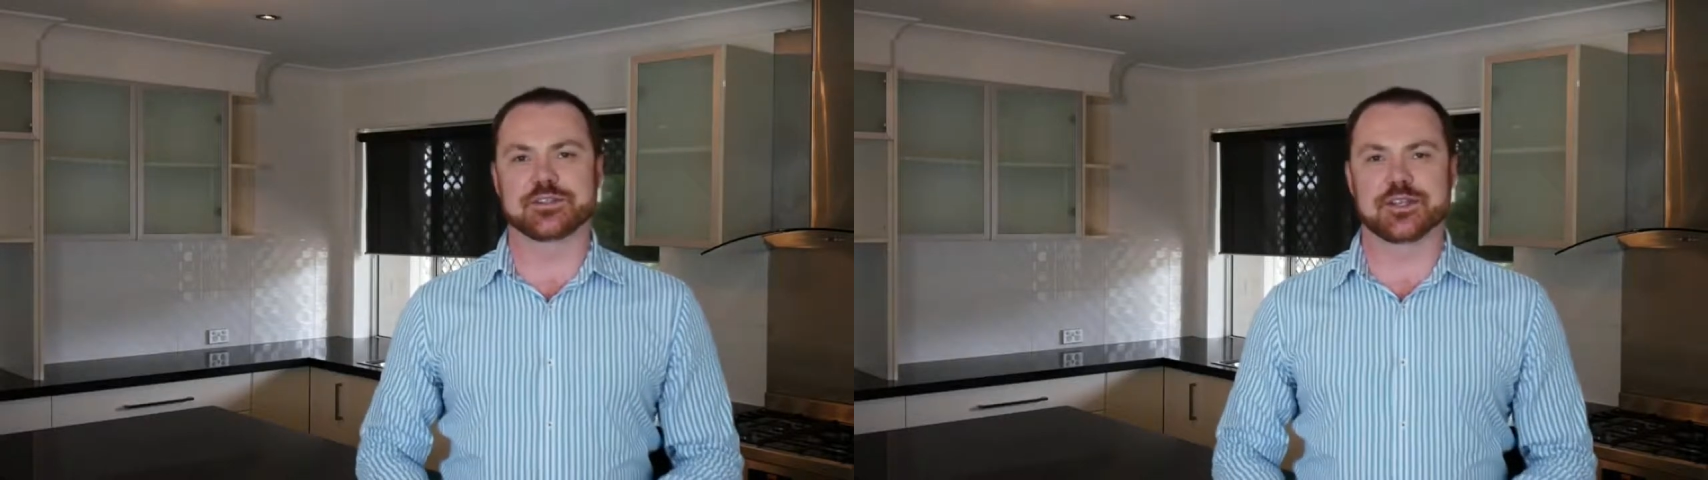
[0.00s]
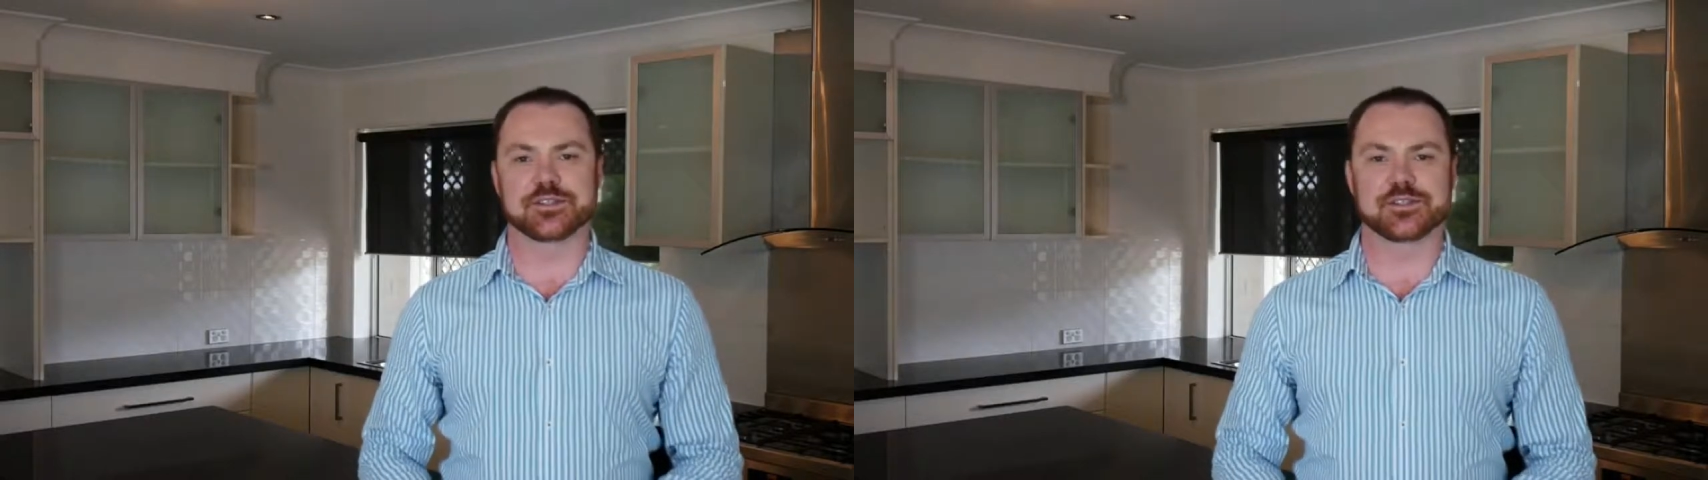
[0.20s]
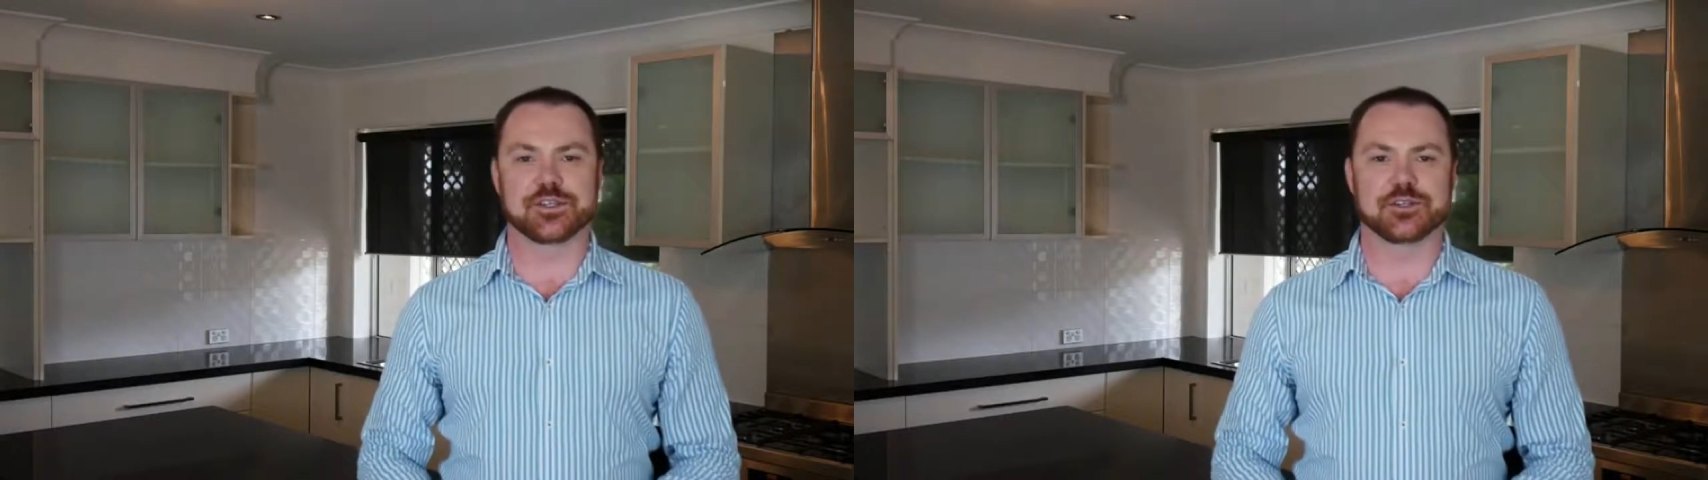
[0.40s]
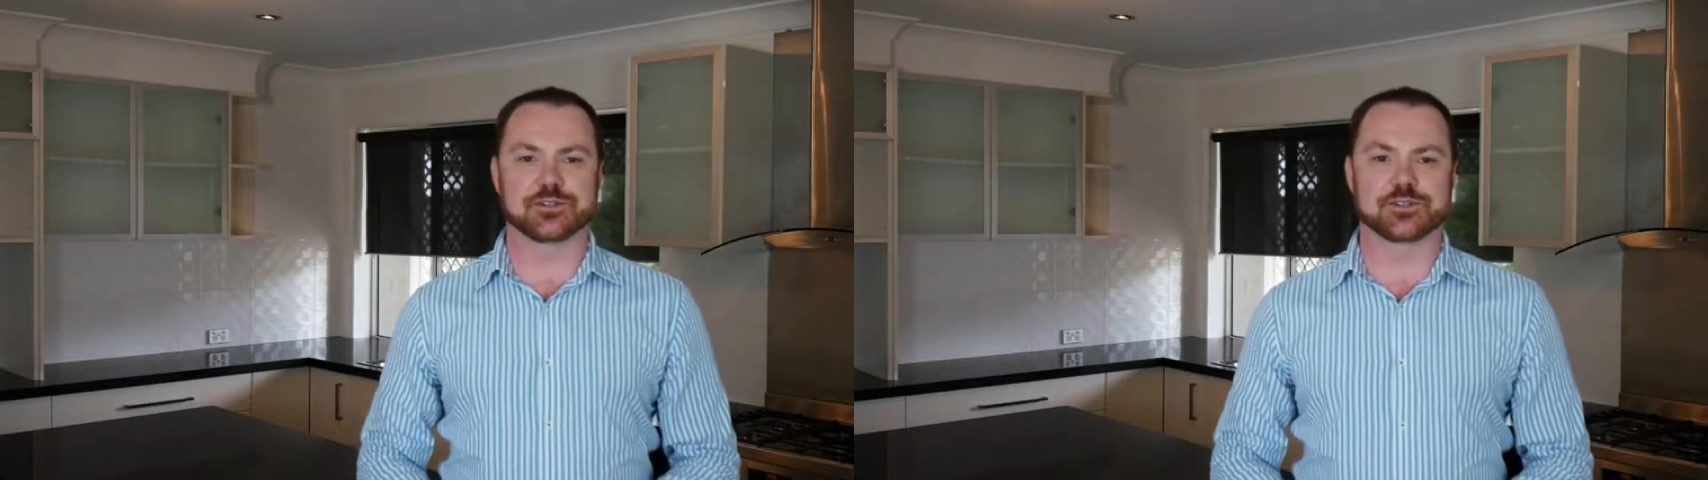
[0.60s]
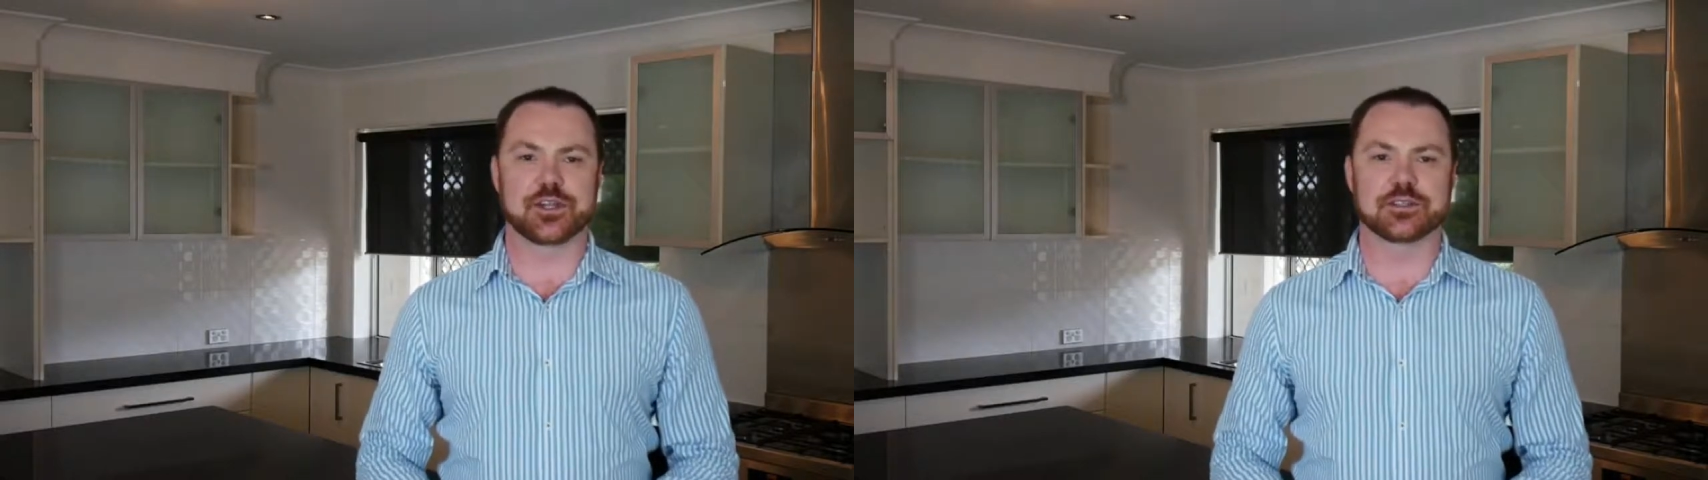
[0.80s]
tenancy
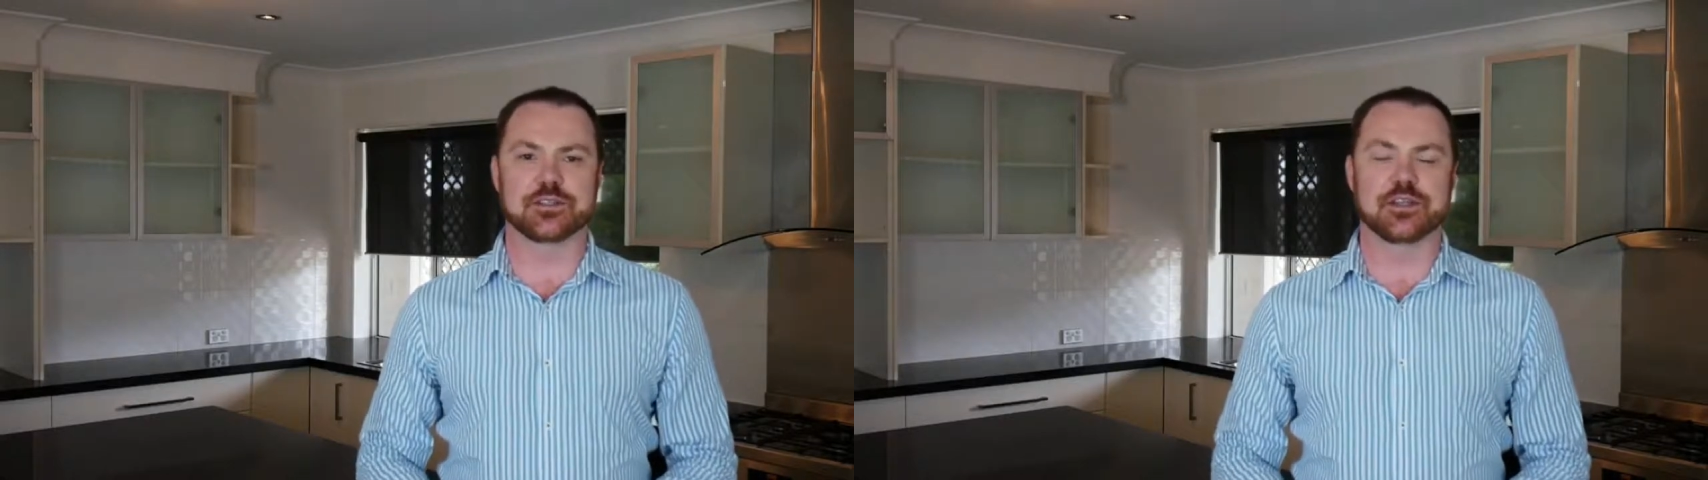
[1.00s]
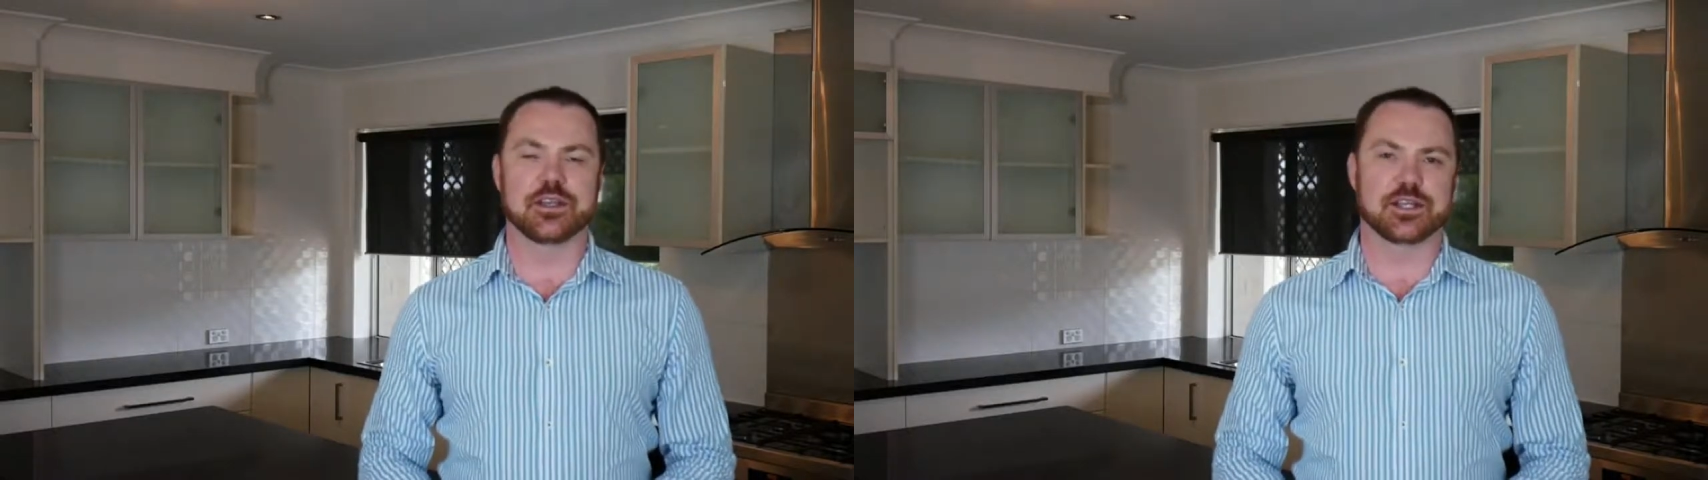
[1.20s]
contract,